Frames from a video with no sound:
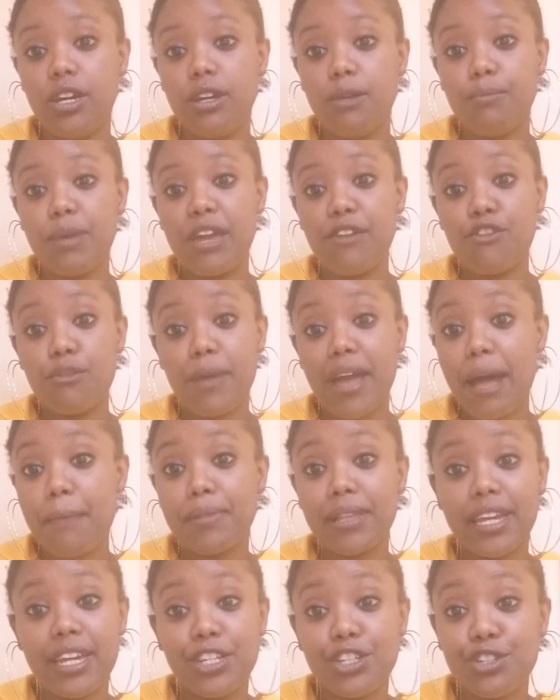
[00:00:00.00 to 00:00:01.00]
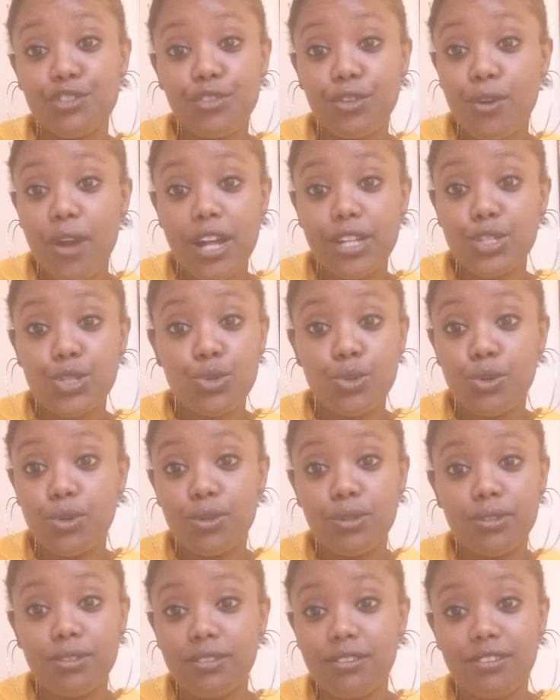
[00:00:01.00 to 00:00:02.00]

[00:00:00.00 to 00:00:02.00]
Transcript: pay for my applications for grad school.